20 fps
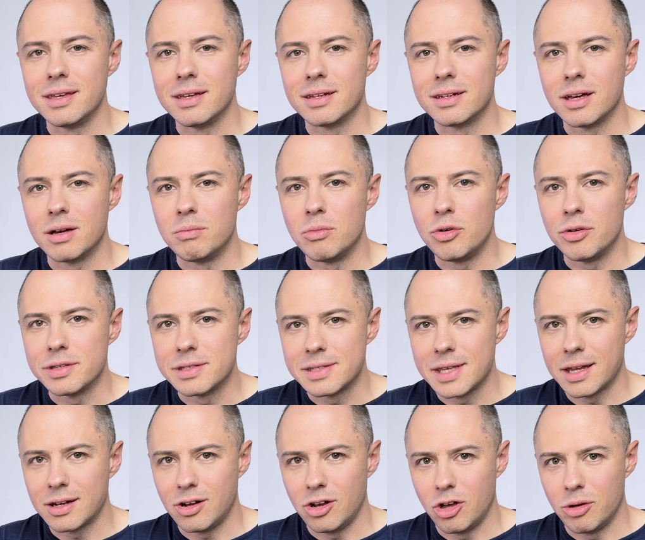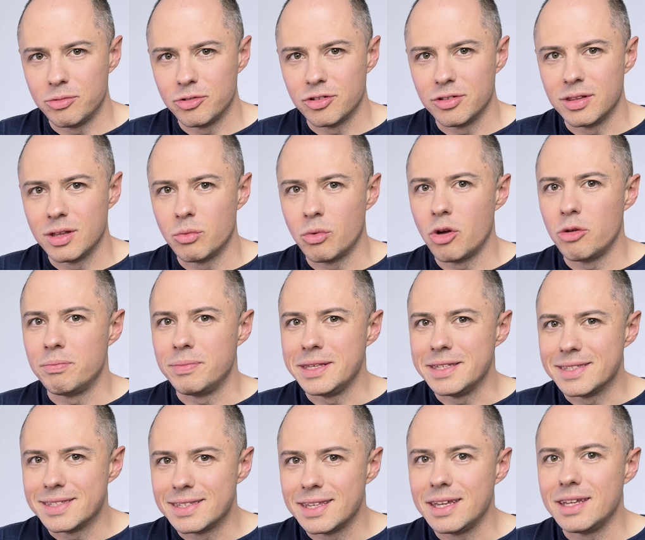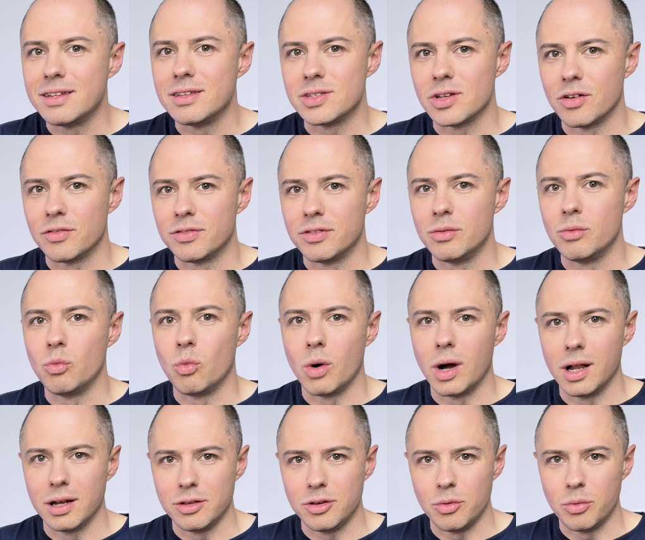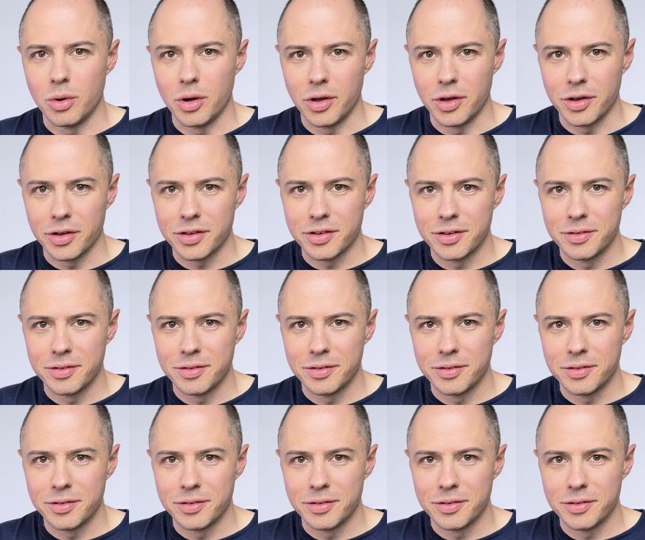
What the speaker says: it a more subtle option that won't be seen as often while you work.